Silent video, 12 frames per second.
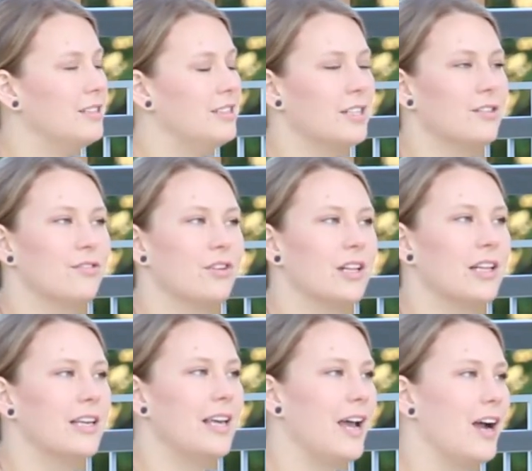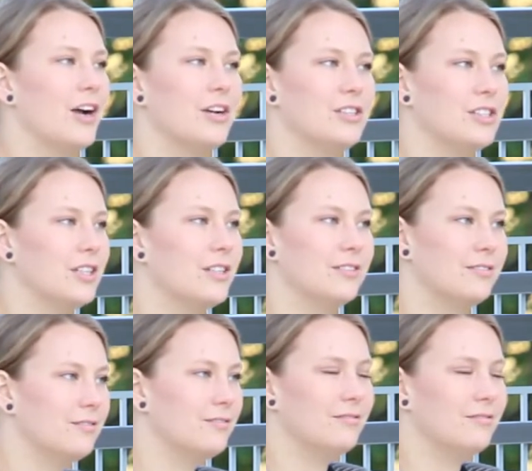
didn't really care to